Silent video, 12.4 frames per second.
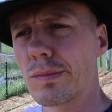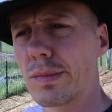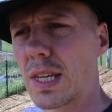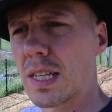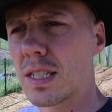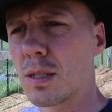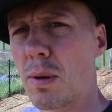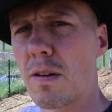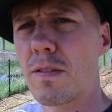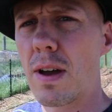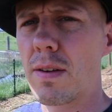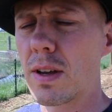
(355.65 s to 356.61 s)
gets us about
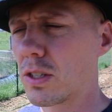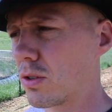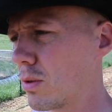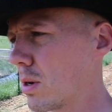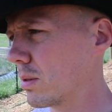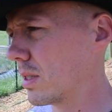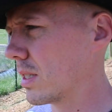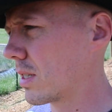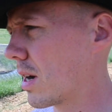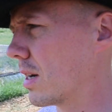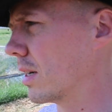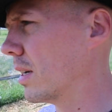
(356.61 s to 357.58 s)
5 extra rows in this
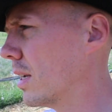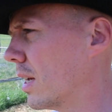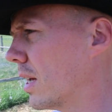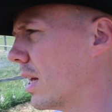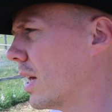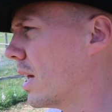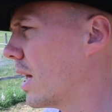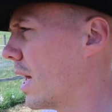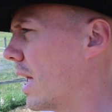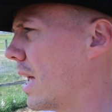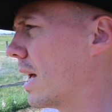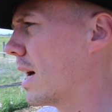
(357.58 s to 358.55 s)
garden.
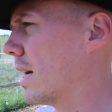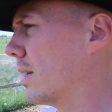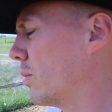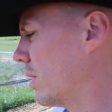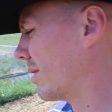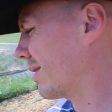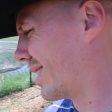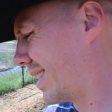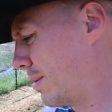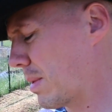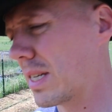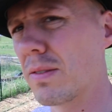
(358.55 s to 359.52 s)
And we don't
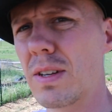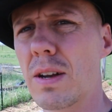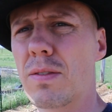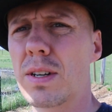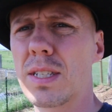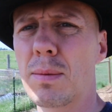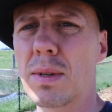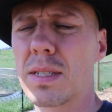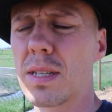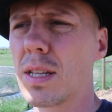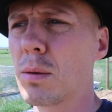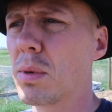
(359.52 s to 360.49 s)
see much of a difference. I mean, it's
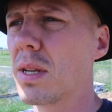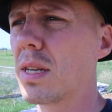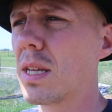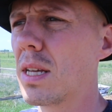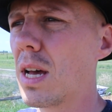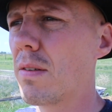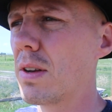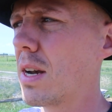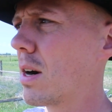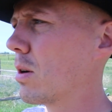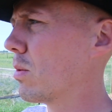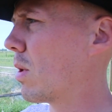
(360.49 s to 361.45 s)
a little bit of a
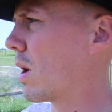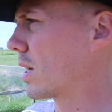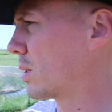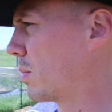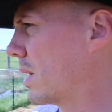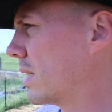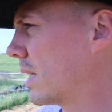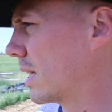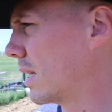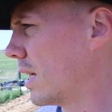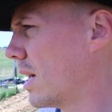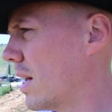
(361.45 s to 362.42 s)
narrow walk space
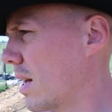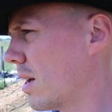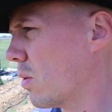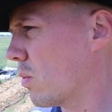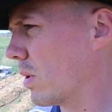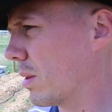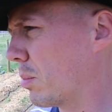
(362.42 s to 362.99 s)
when the